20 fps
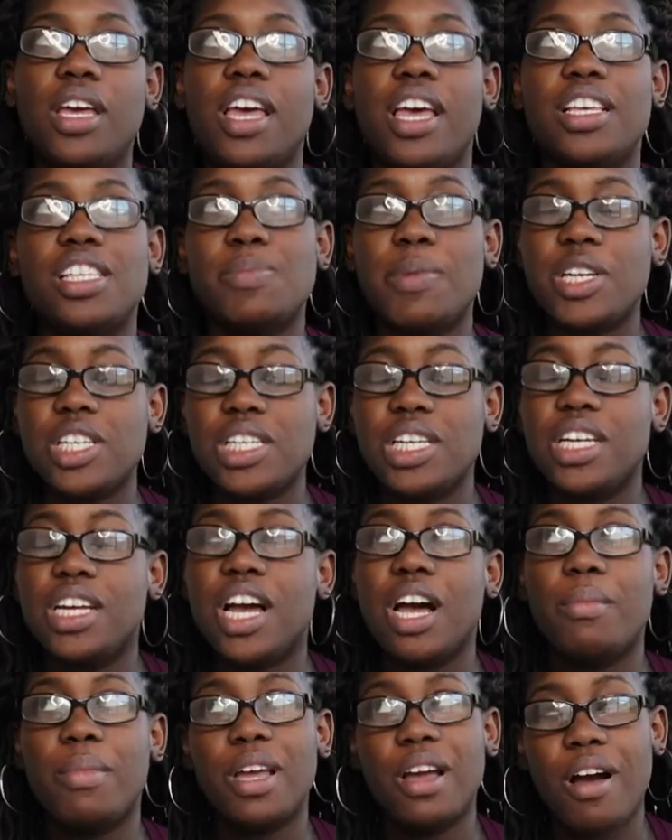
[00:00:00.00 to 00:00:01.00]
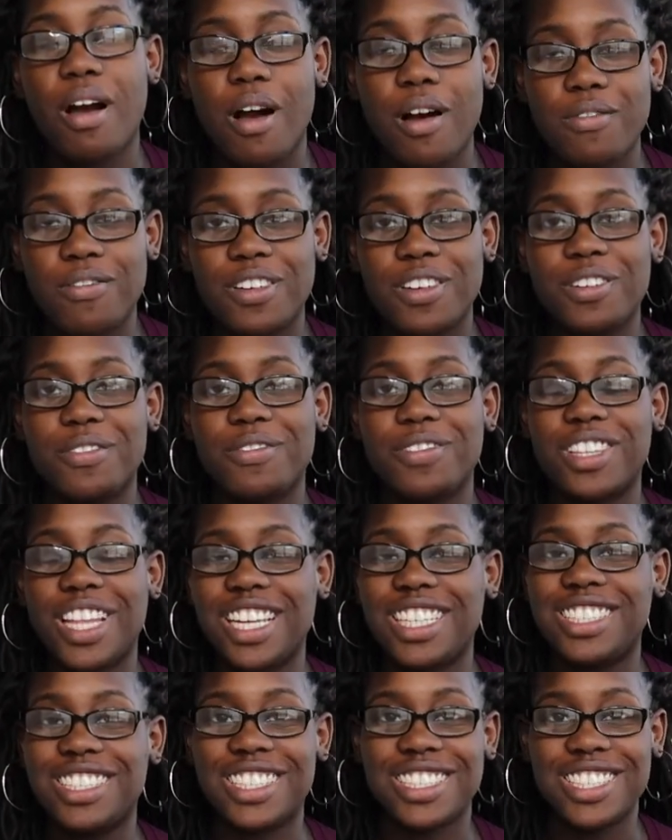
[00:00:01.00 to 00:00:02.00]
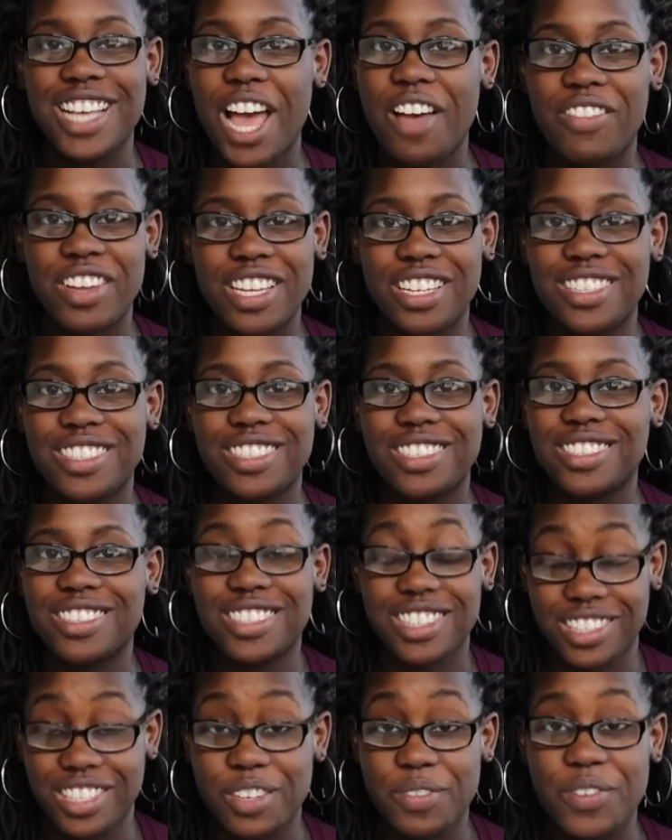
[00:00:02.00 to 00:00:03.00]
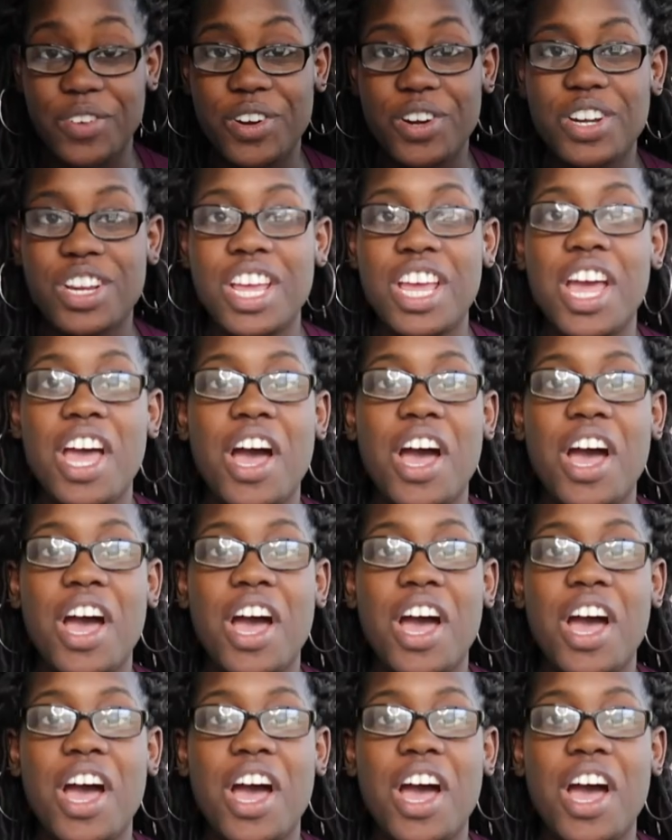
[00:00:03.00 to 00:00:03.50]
especially coming off of like just having delivered,